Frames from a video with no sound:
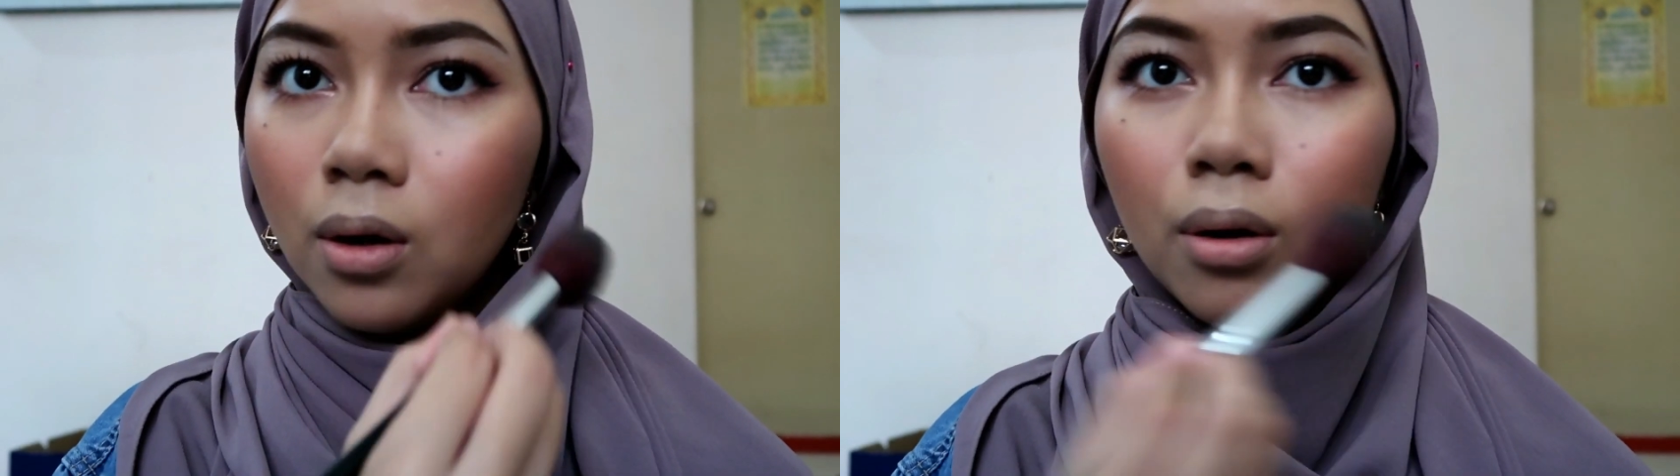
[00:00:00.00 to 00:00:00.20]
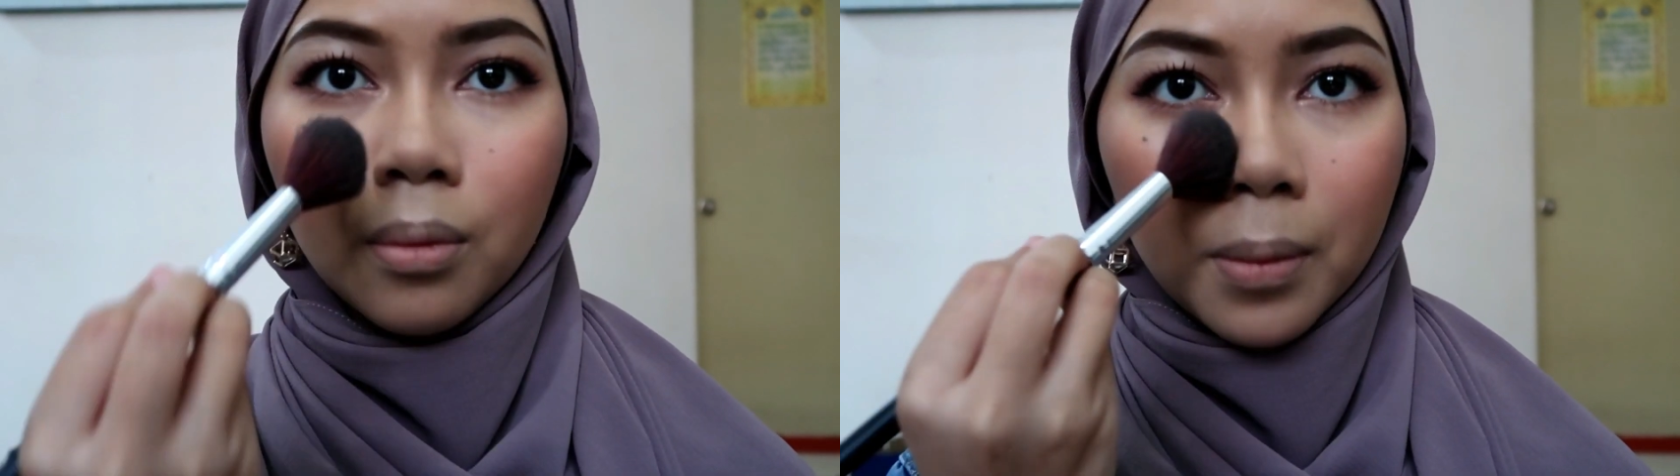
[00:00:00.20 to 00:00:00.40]

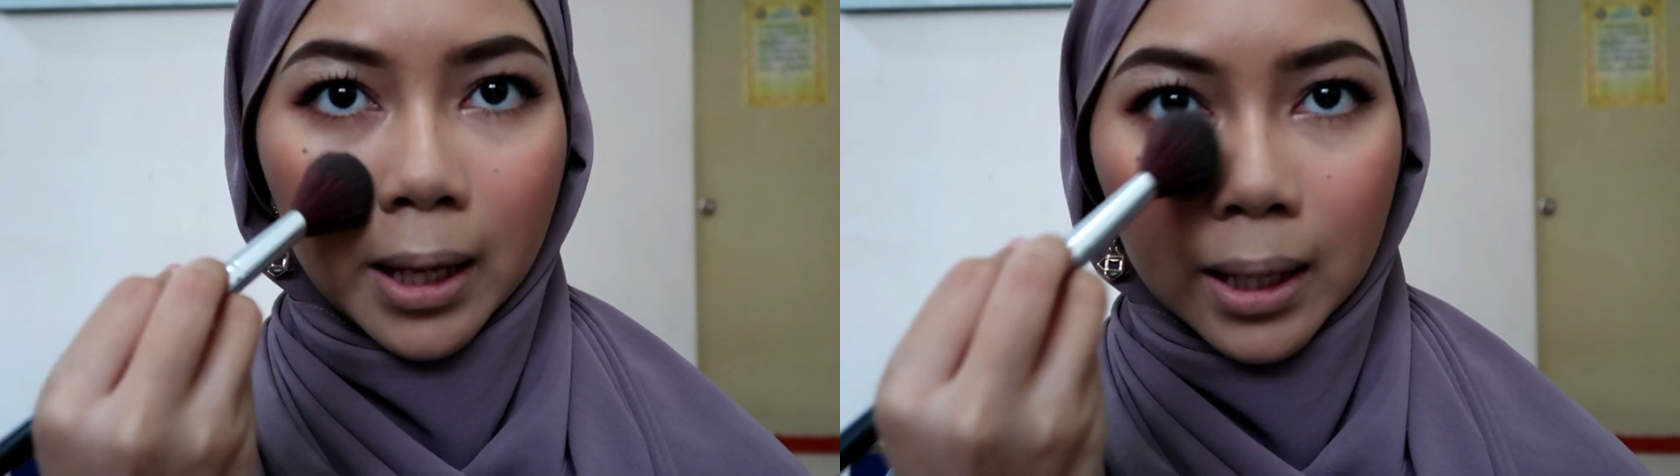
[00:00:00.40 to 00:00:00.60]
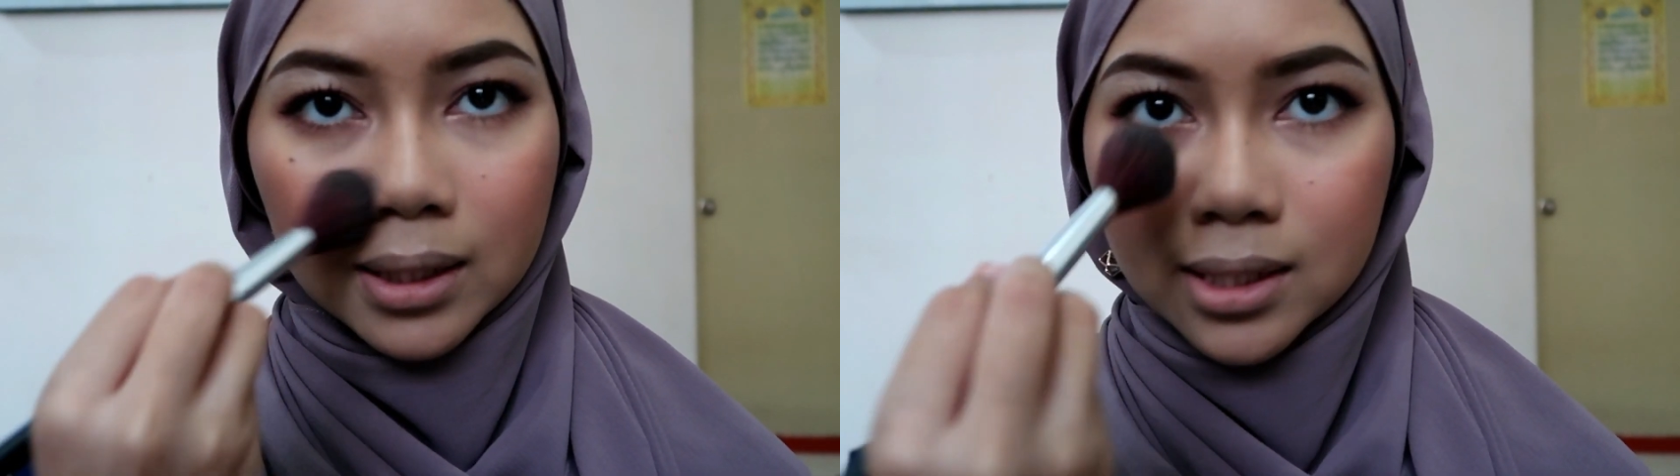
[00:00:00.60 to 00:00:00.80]
Oh my
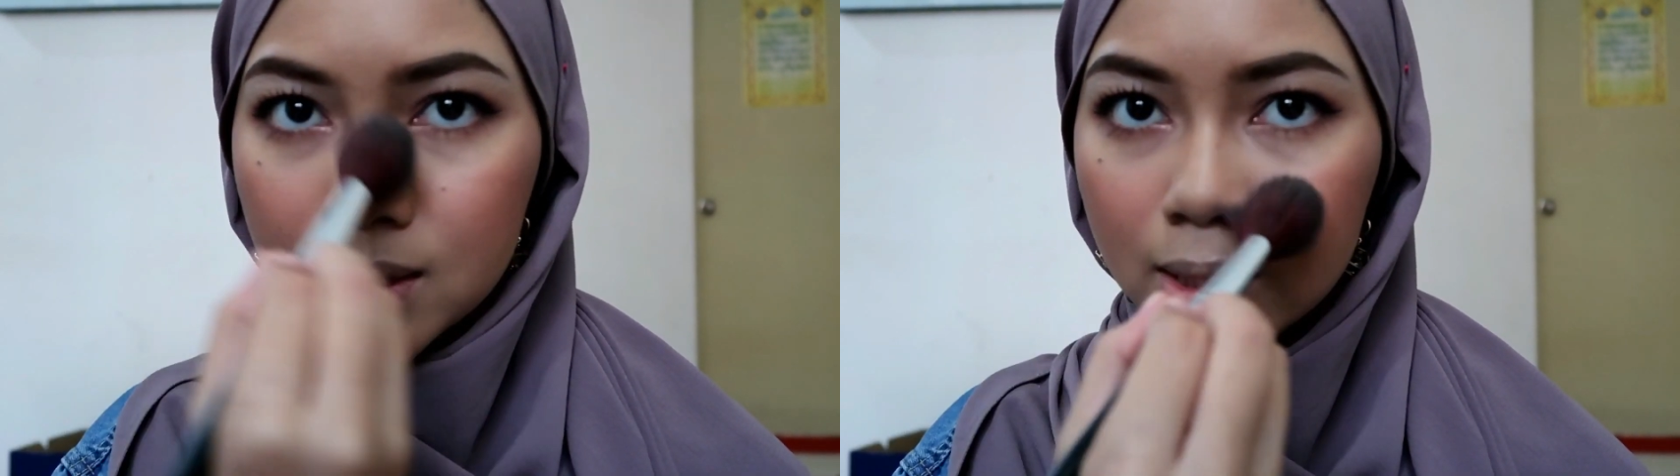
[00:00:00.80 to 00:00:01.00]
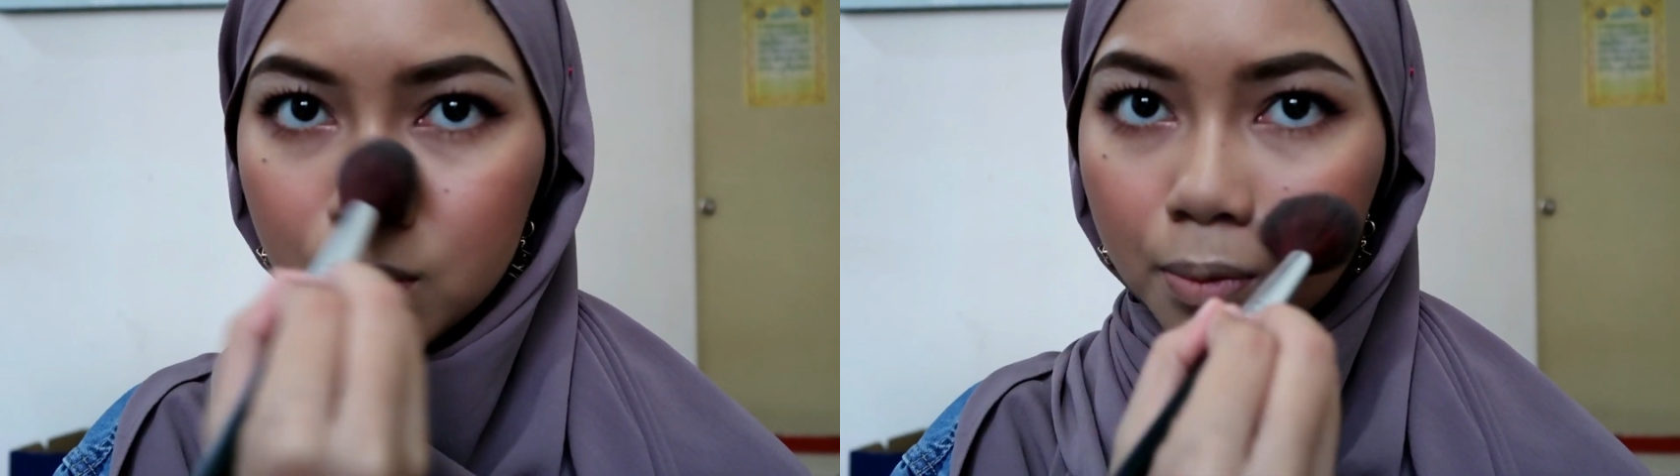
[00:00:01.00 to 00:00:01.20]
god, this
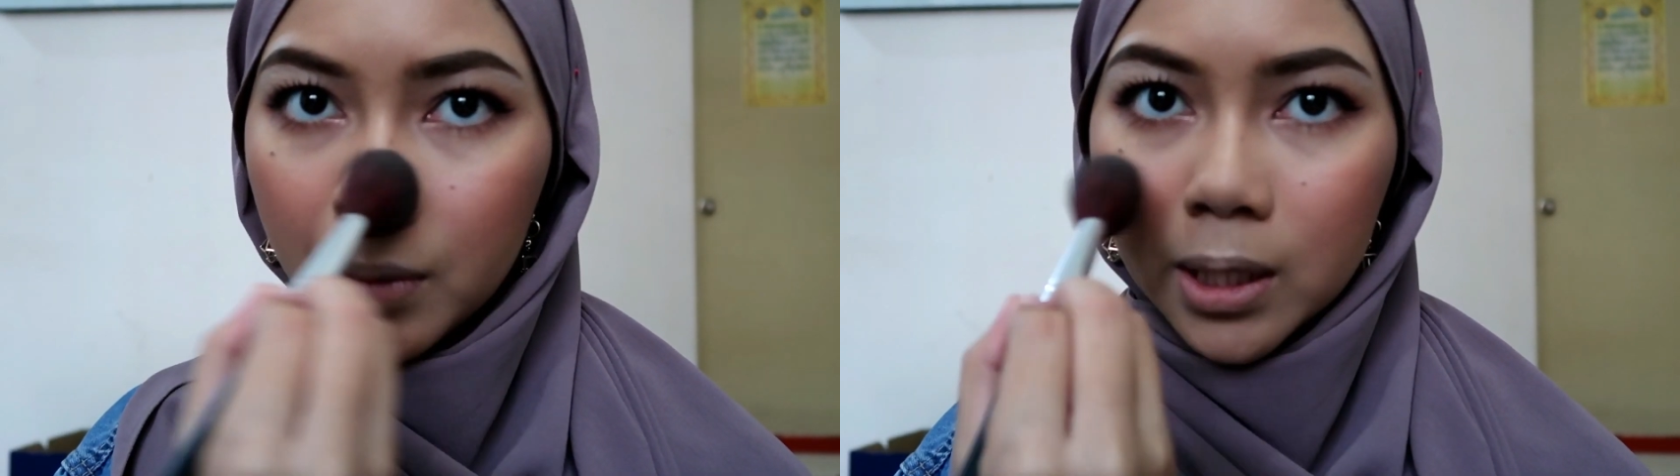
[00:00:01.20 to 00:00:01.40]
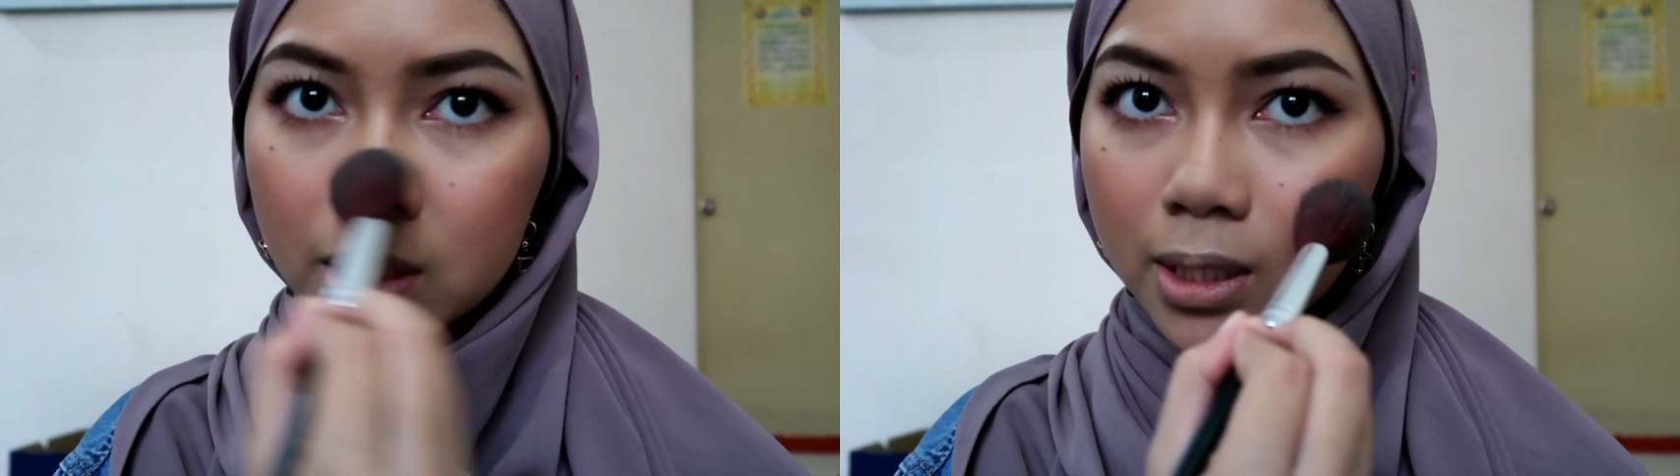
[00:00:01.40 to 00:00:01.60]
is too
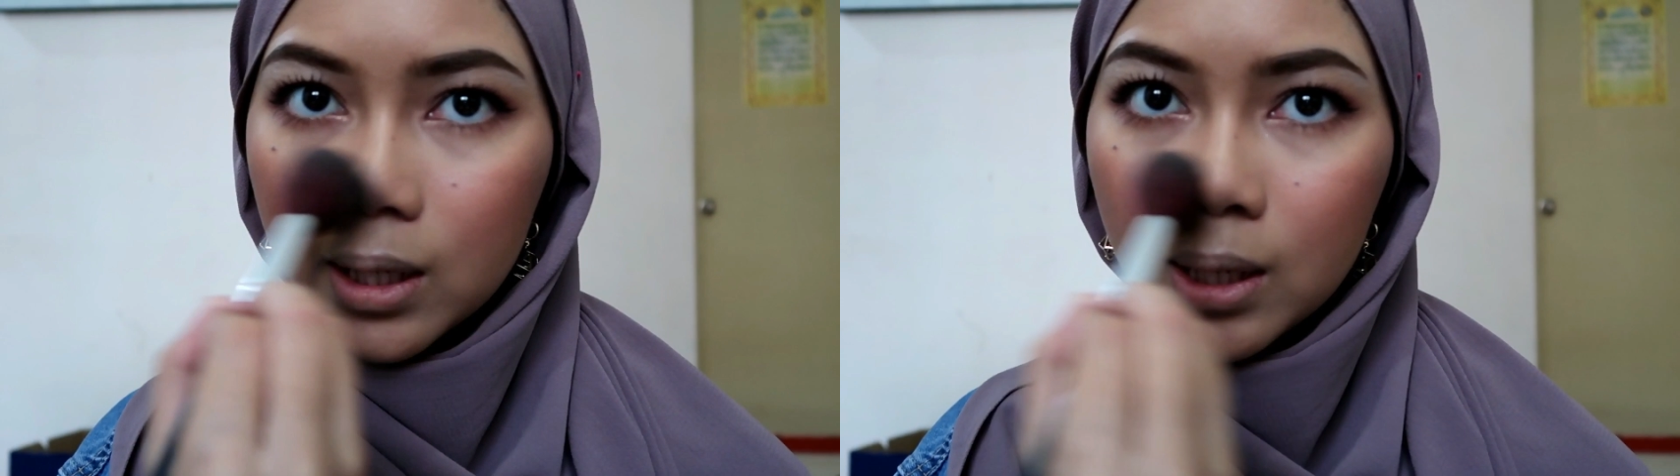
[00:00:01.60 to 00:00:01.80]
much.